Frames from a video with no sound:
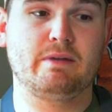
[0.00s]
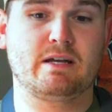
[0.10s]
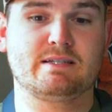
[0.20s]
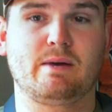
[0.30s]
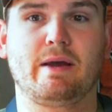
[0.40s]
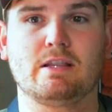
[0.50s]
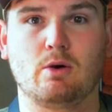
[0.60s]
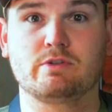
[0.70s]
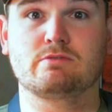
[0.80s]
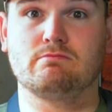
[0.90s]
because that way it
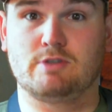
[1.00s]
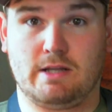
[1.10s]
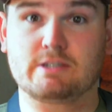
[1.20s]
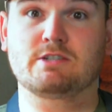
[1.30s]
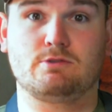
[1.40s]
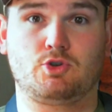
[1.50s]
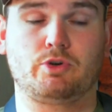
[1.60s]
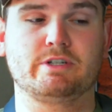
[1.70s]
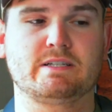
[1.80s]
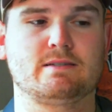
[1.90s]
loads at
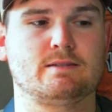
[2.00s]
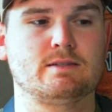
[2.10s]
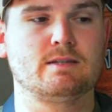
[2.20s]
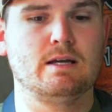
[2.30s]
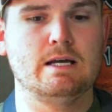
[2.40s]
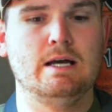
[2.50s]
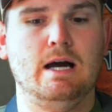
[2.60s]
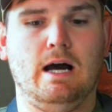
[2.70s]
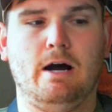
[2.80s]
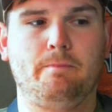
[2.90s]
shorter distances.
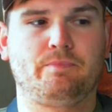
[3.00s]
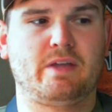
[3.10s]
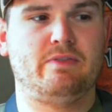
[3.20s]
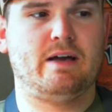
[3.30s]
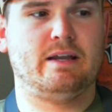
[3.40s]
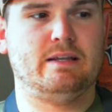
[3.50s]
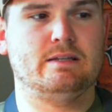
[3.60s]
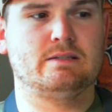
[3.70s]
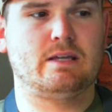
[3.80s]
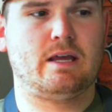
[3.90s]
And that
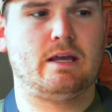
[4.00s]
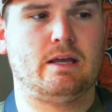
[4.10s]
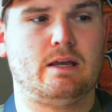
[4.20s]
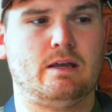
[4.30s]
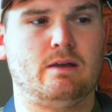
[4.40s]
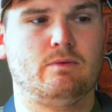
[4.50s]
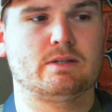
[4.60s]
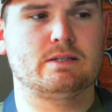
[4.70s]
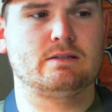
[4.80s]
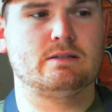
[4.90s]
is an
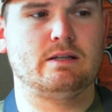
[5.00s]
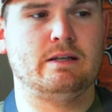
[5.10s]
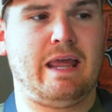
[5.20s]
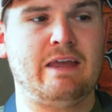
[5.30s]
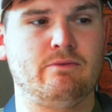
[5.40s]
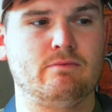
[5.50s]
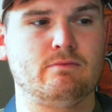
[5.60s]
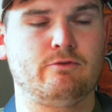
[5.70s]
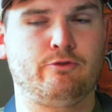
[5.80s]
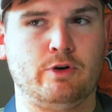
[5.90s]

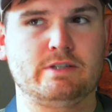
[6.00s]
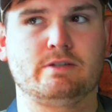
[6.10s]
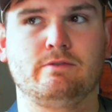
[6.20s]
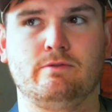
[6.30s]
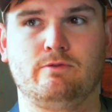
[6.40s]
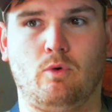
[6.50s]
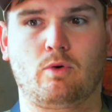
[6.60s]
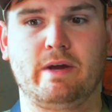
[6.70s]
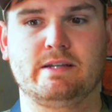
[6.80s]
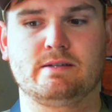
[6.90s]
8-foot
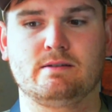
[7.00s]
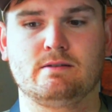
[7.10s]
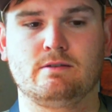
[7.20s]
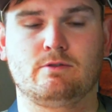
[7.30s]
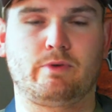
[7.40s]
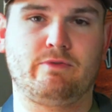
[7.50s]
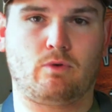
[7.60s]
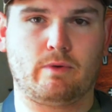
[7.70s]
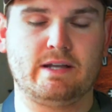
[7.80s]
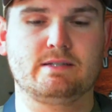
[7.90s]
4 weight.
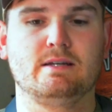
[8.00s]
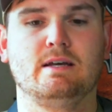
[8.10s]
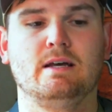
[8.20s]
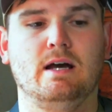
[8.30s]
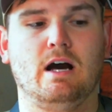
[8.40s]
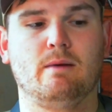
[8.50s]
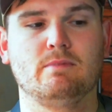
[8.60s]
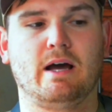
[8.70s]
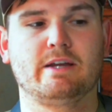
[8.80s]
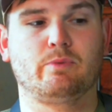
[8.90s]
3-4 weight,
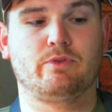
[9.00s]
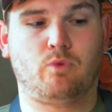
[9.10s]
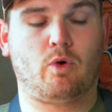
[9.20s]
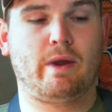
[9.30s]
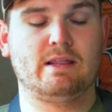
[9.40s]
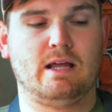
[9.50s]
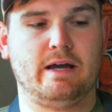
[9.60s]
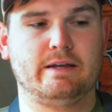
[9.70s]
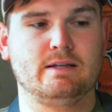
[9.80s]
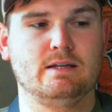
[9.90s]
lined with 4 weight
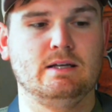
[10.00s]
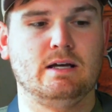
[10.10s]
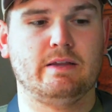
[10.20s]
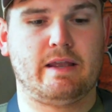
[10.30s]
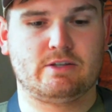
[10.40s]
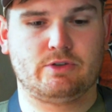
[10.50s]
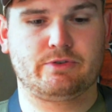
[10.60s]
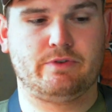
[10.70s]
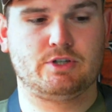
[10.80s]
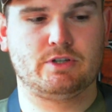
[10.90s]
line. That is
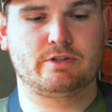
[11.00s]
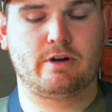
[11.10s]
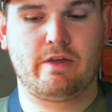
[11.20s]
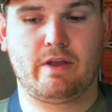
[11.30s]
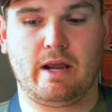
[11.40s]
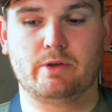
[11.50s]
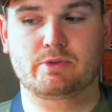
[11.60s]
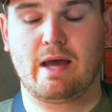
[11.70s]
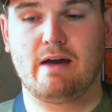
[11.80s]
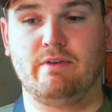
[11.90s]
also FISHINGSIR. And then I
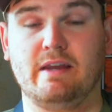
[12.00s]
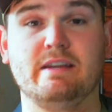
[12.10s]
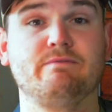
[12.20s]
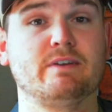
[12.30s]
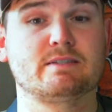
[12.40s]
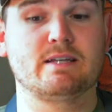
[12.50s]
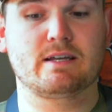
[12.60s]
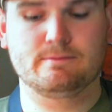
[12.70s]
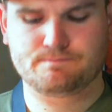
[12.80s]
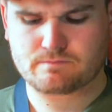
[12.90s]
also have a nymphing stick,